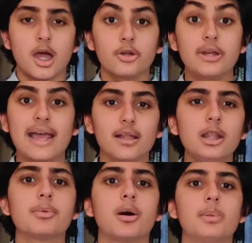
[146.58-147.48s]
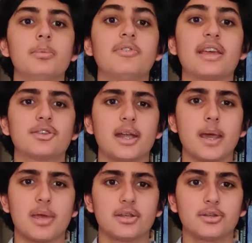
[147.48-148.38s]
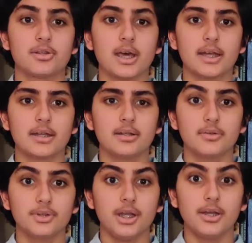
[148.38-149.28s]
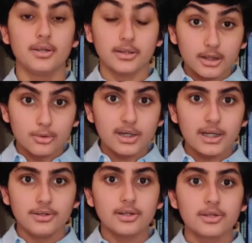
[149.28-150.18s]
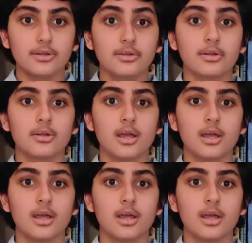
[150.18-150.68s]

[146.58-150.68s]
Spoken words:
To tackle the problem of extra dimensions, scientists have stated that they do indeed exist.